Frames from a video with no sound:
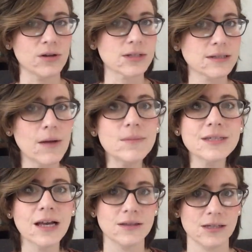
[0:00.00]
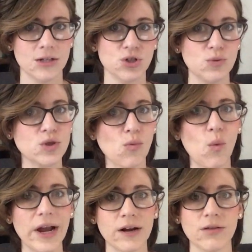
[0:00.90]
there's some sense that she was
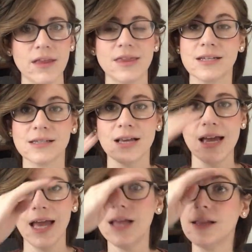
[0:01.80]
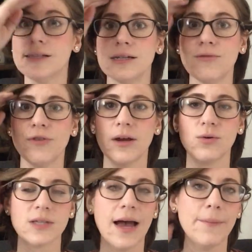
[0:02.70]
aware that this illicit affair
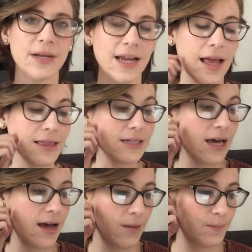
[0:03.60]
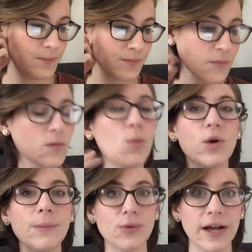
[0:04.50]
was happening at the time.
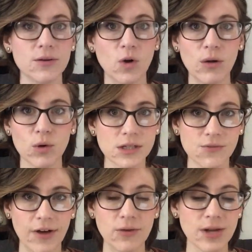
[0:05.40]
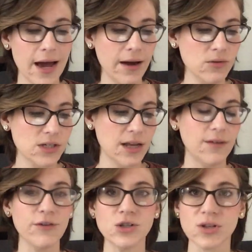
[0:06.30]
When Branwell was found out and
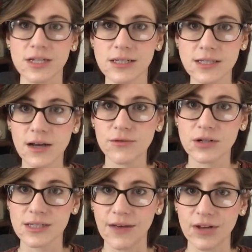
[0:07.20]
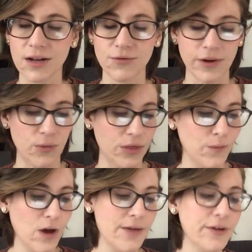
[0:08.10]
eventually discovered as having an affair with the
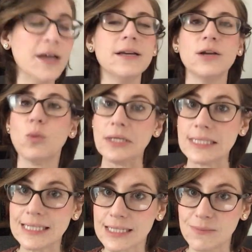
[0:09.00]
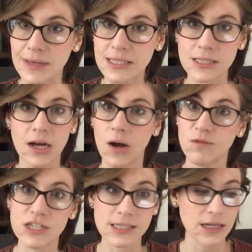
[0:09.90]
wife, he was dismissed,
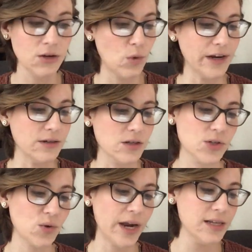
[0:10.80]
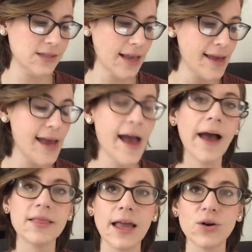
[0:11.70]
obviously, quite a disgrace.
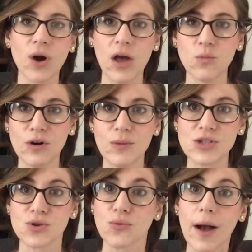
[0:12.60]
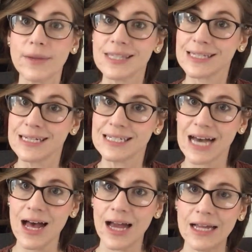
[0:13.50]
And later on, when Mr. Robinson
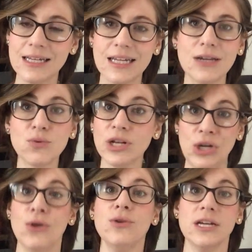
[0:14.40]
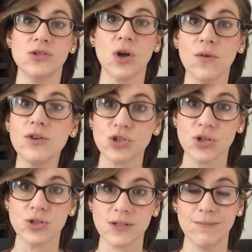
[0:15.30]
died, he renewed his
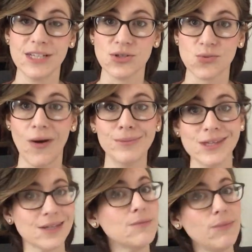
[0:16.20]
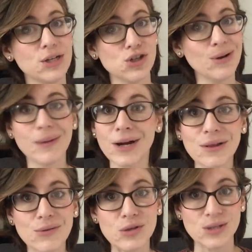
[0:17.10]
overtures to Mrs. Robinson, but she
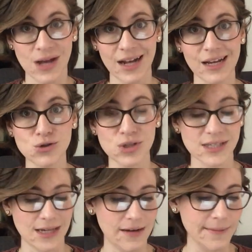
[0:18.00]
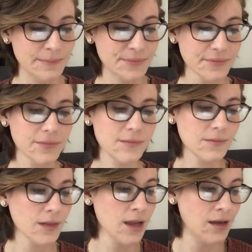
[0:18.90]
apparently was not interested.
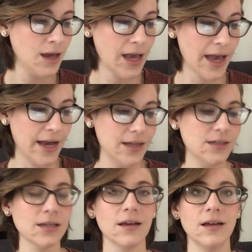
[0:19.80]
And